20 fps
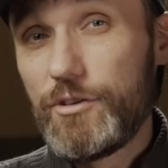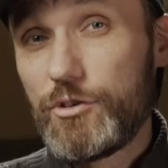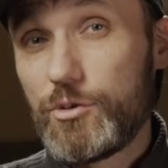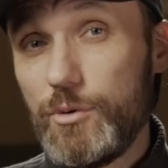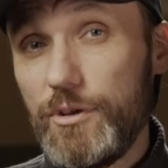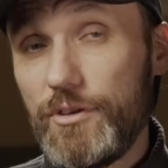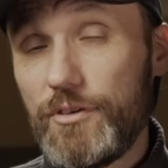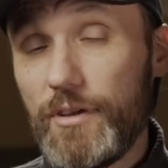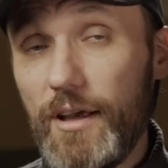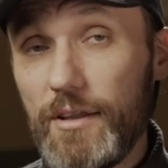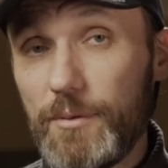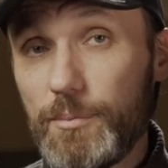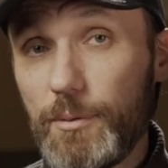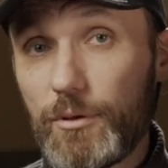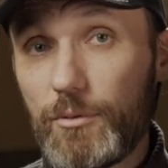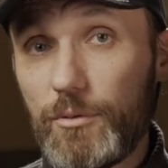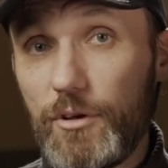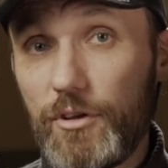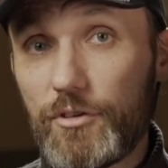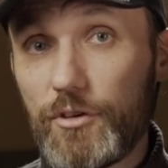squeeze
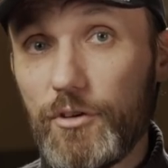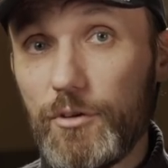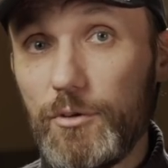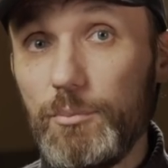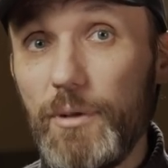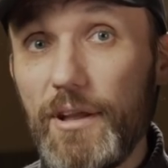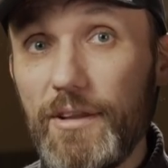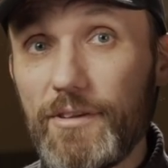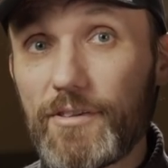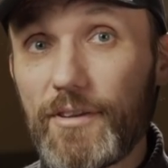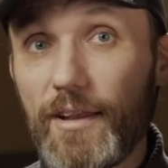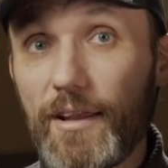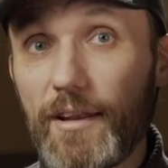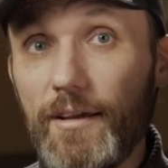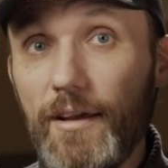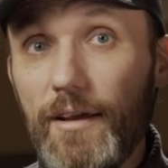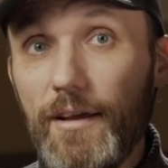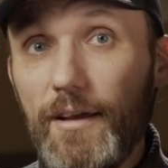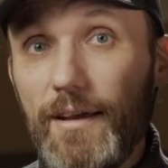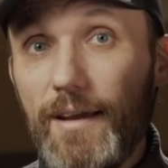aspect ratio it means that
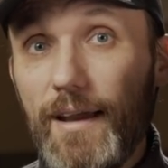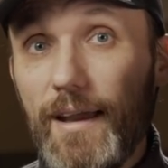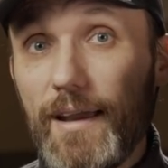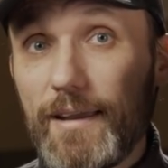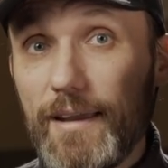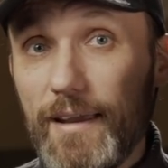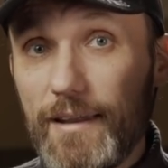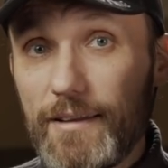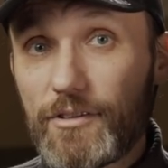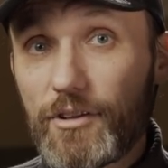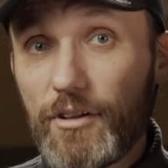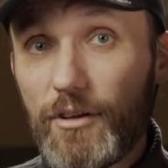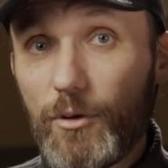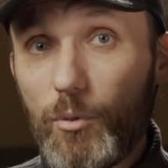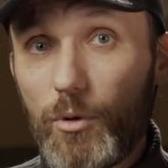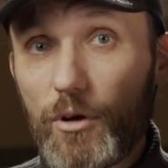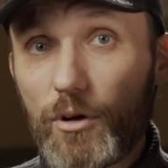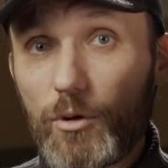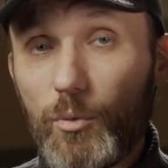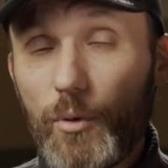again it's gonna
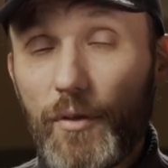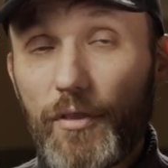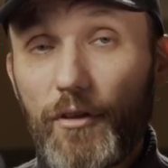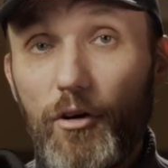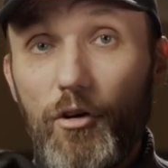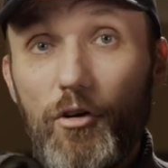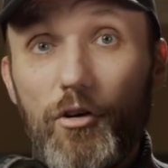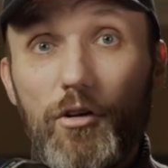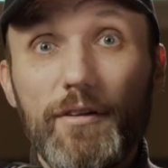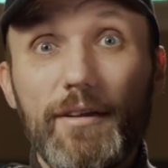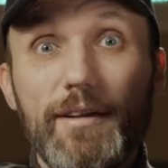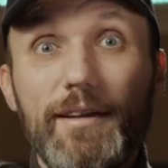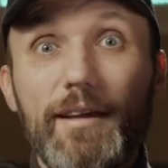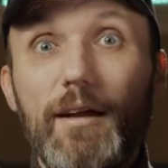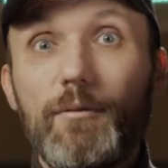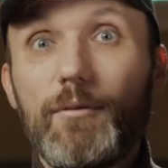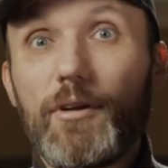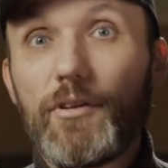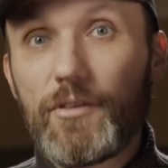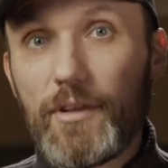work with all the
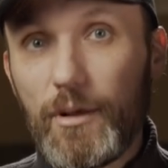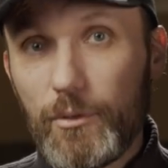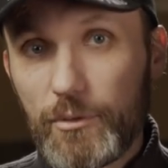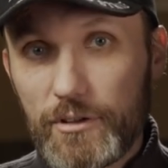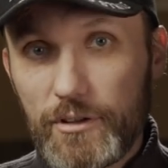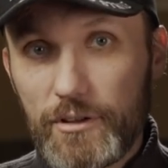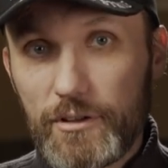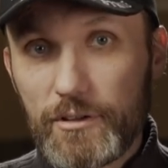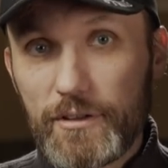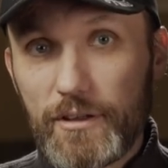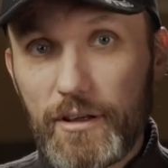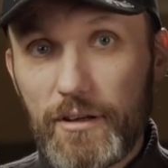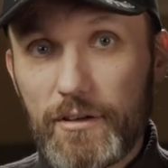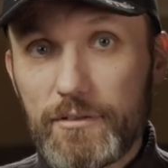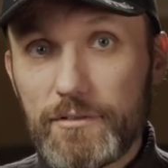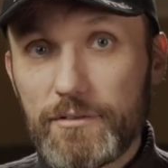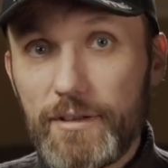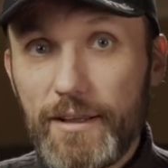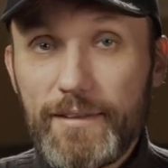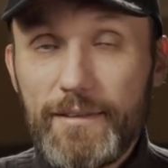cameras out there that
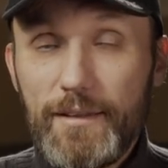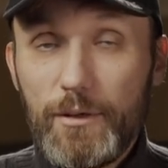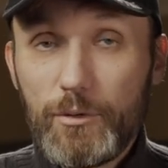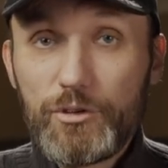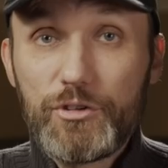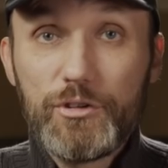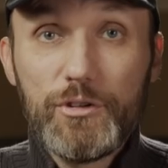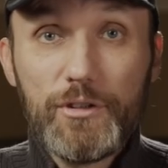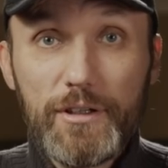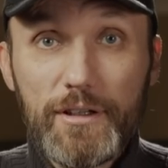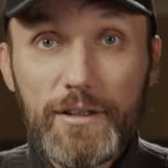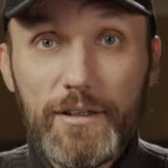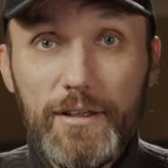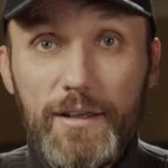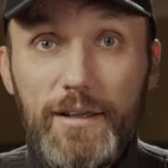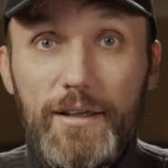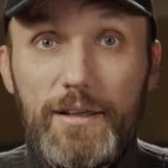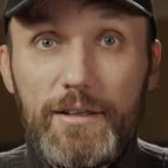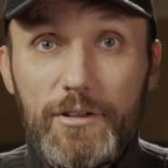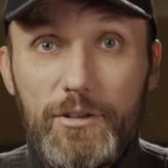are right now shooting
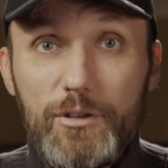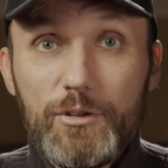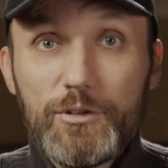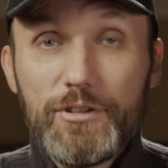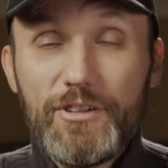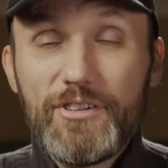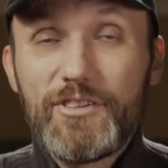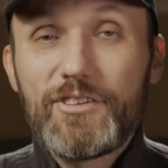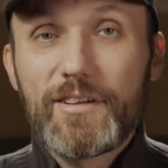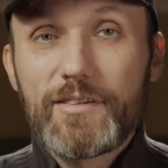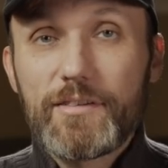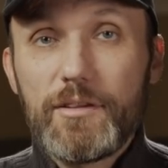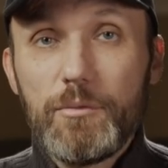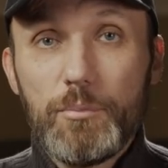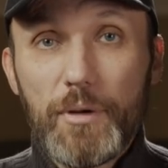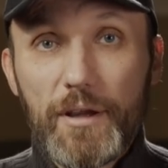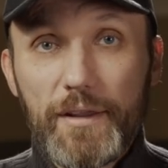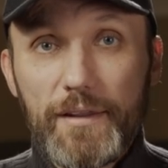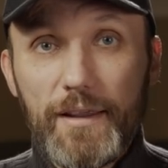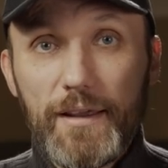usually
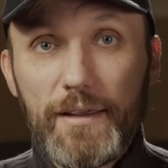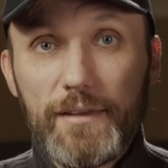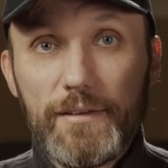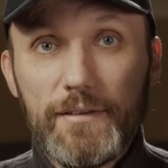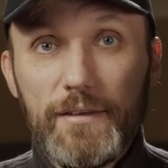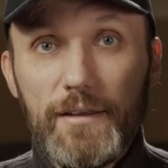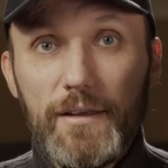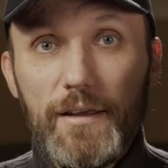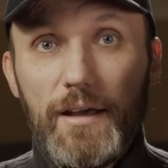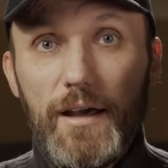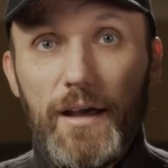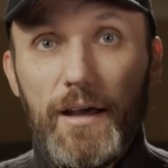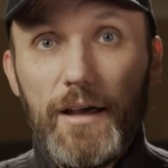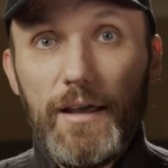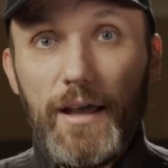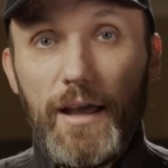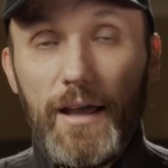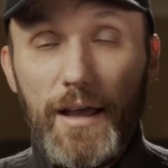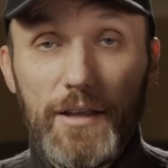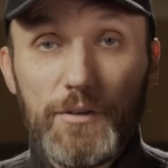16 by 9
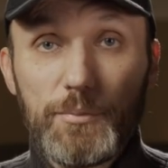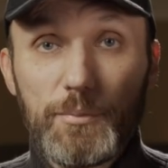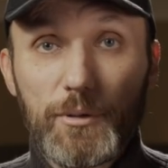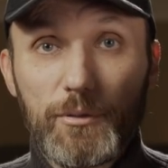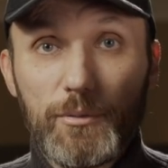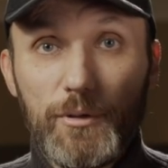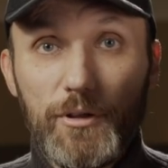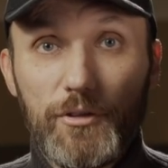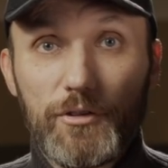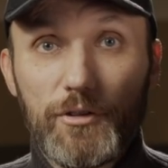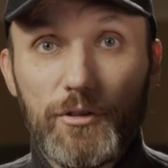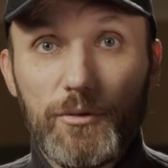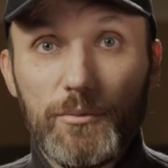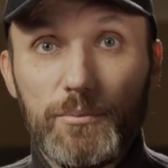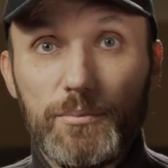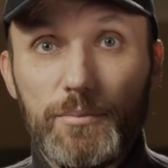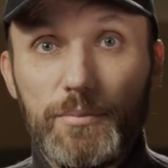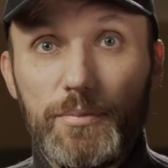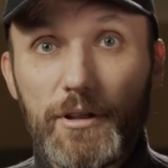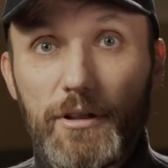uh, aspect ratio
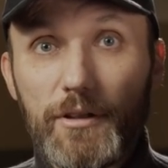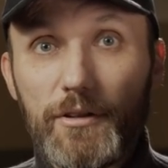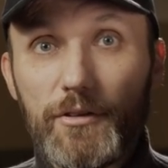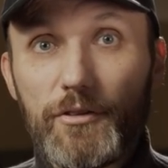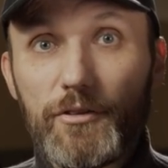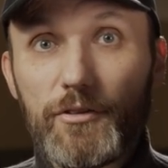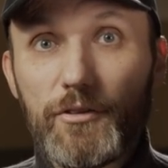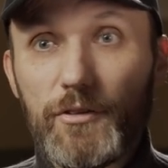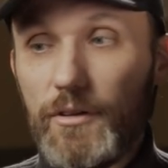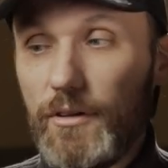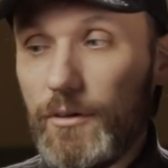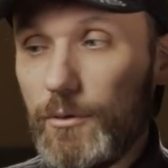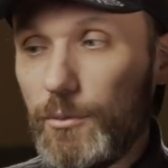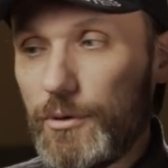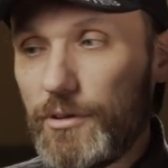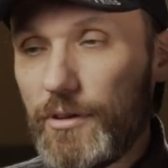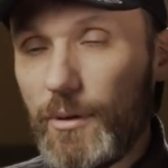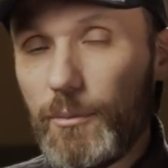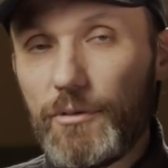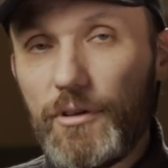because you know
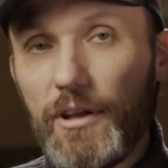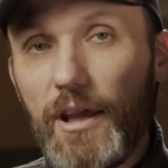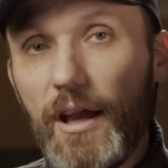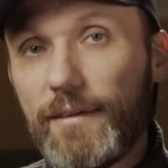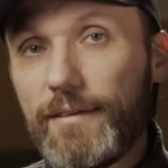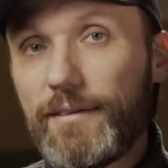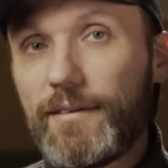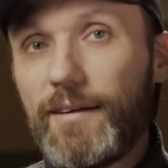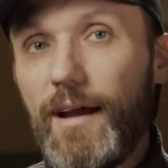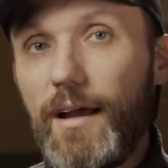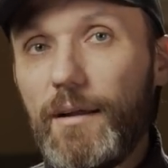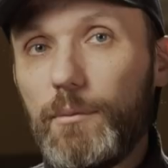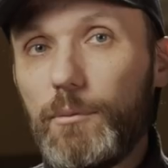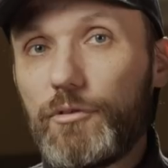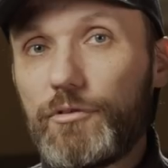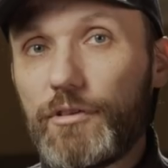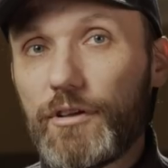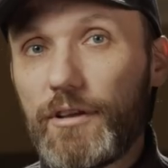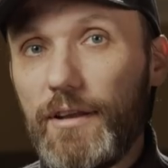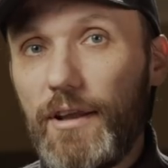with some of the other
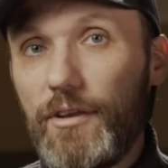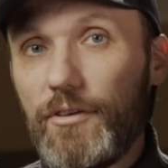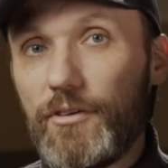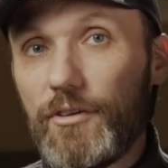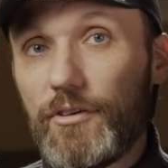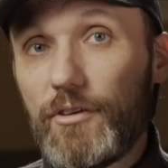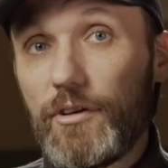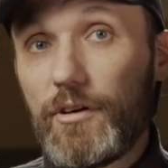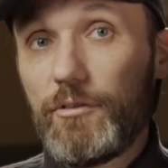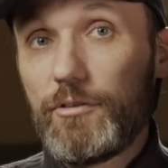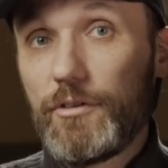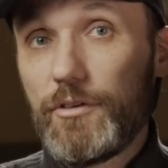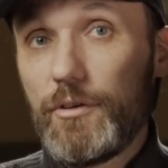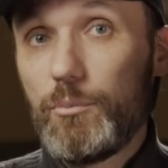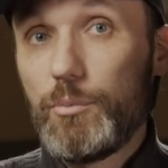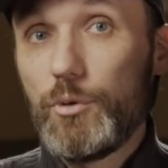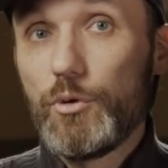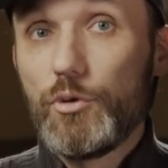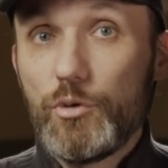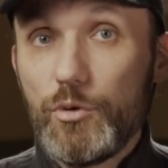anamorphic lenses that are for
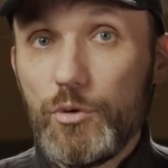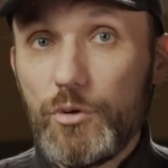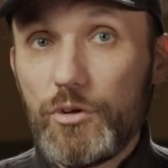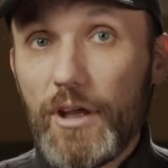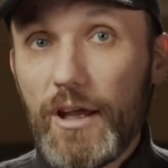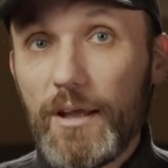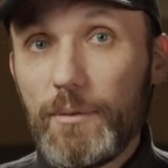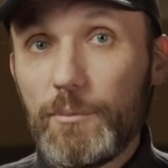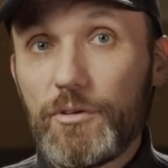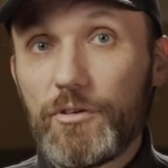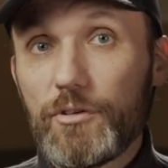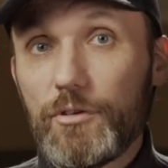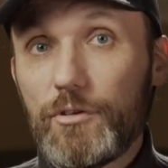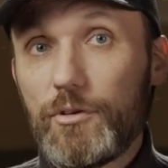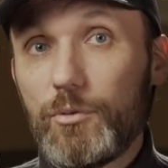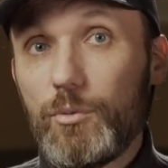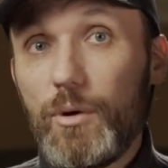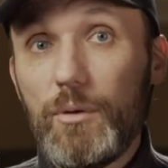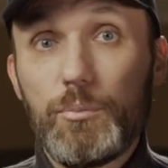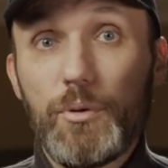example 2 times
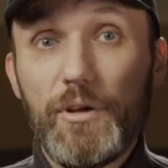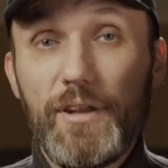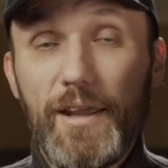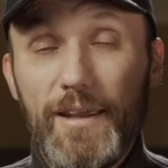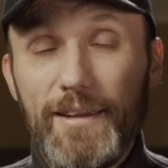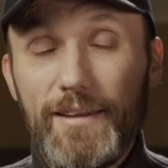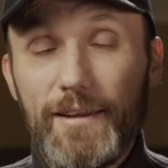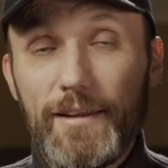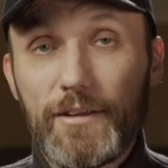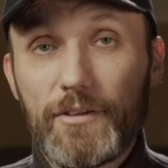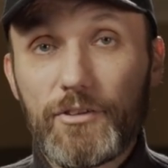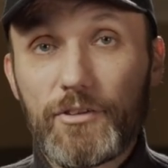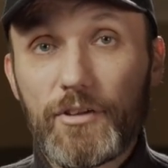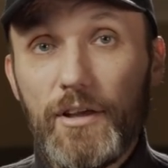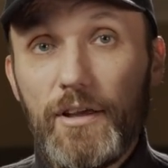or 1.8x